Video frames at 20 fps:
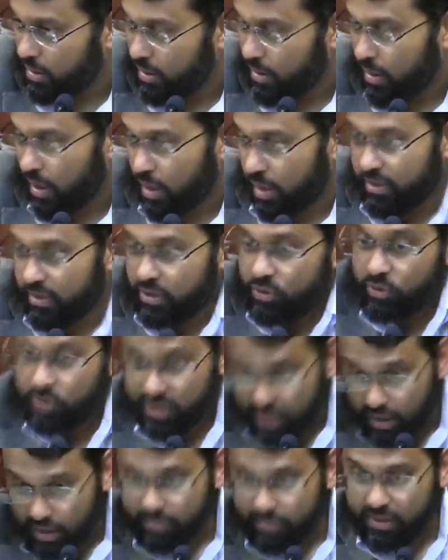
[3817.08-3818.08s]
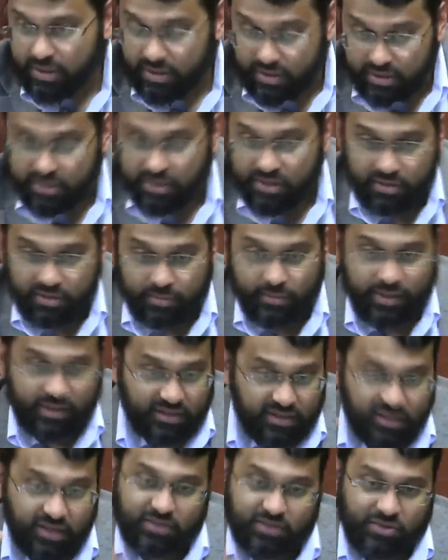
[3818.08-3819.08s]
I mean, you tell me, does this make
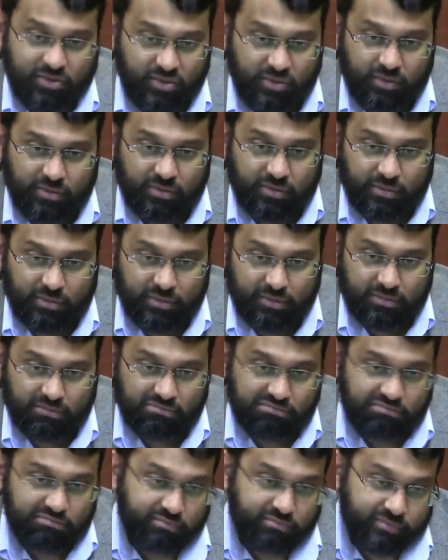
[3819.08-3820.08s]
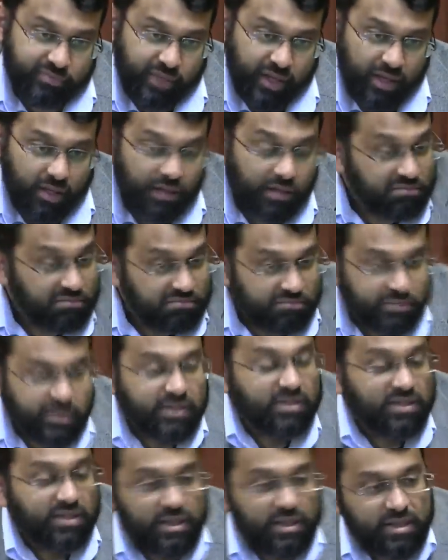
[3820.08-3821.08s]
sense to you?
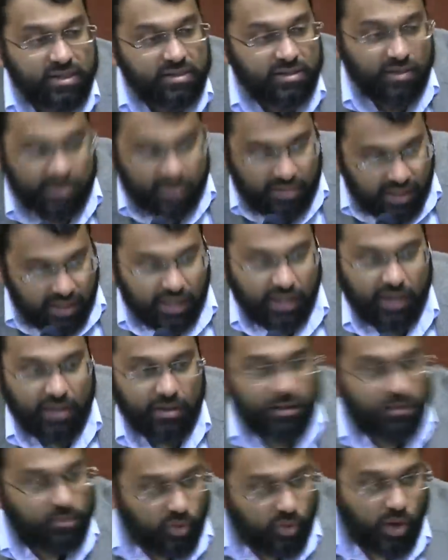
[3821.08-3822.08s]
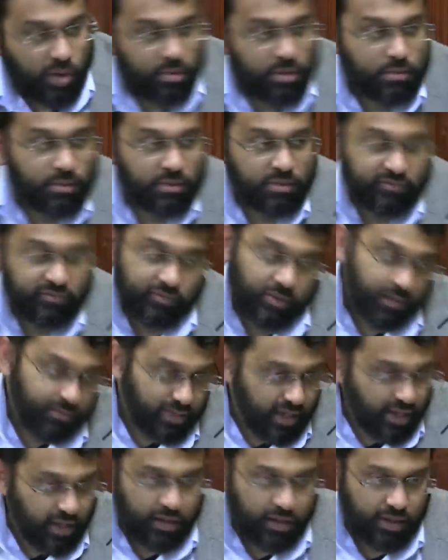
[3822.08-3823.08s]
But see, this is again the problem of, I
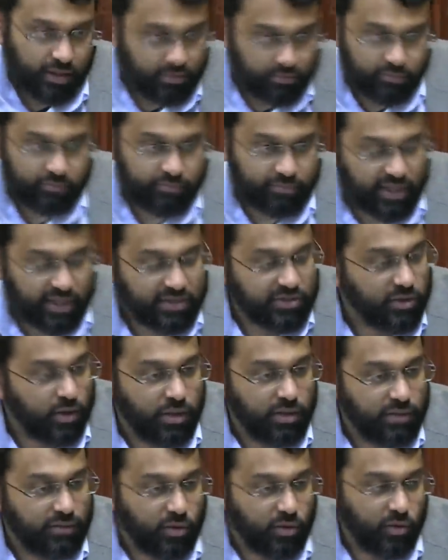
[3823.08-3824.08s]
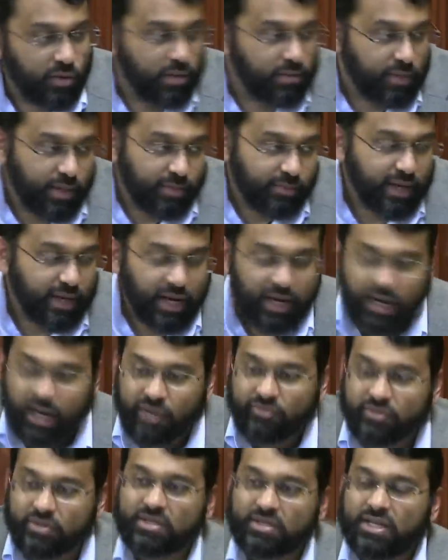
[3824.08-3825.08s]
mean, Allah bless all of our ulama, but I
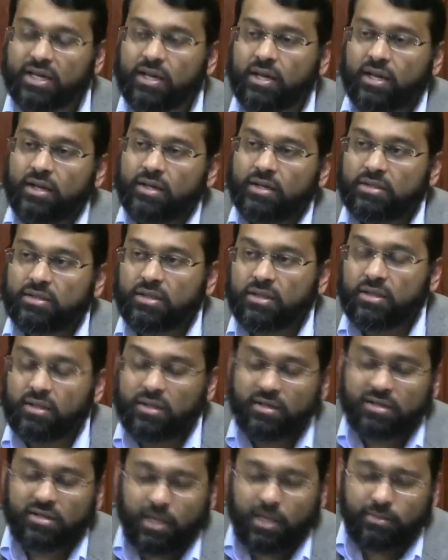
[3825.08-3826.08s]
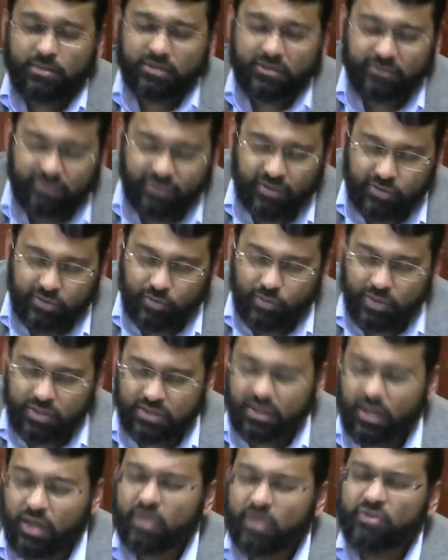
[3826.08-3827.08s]
have to say, see, these types of
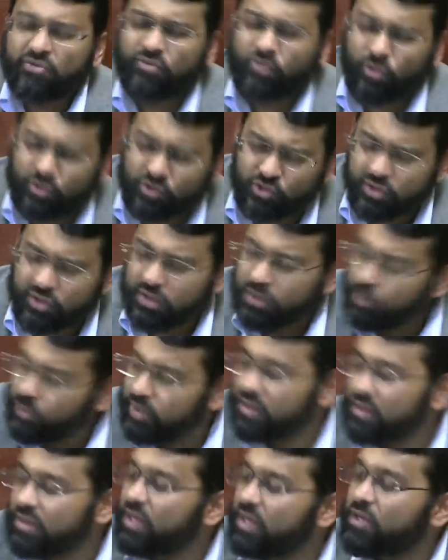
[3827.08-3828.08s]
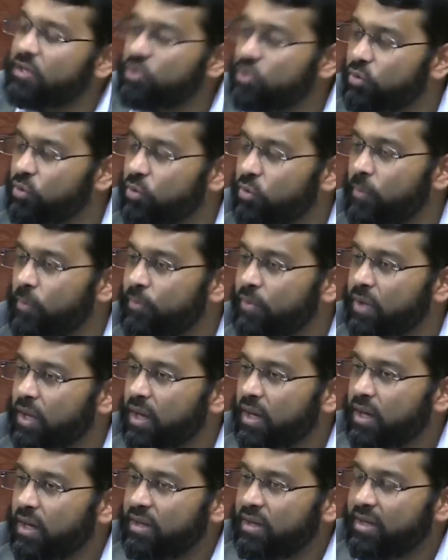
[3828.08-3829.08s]
fatwas, unfortunately, what they do,
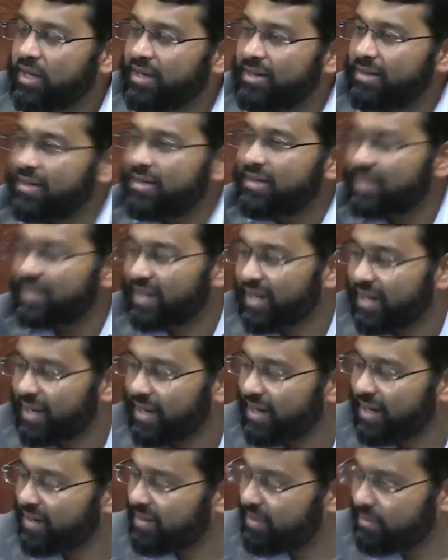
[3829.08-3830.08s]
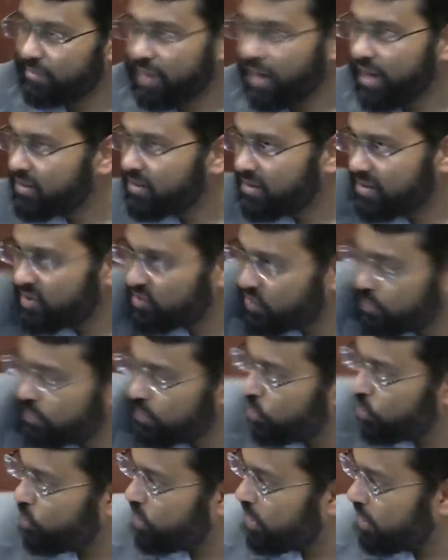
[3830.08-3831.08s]
they disconnect the masses from
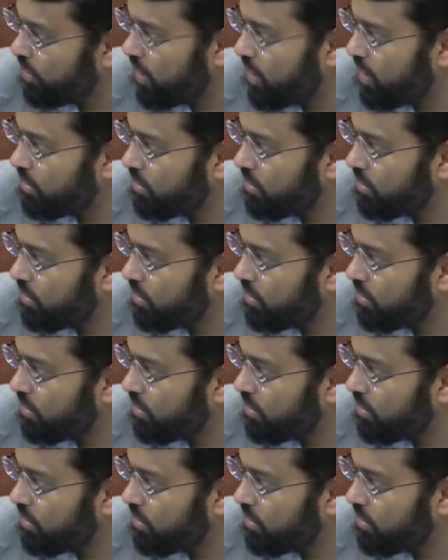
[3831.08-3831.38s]
their ulama.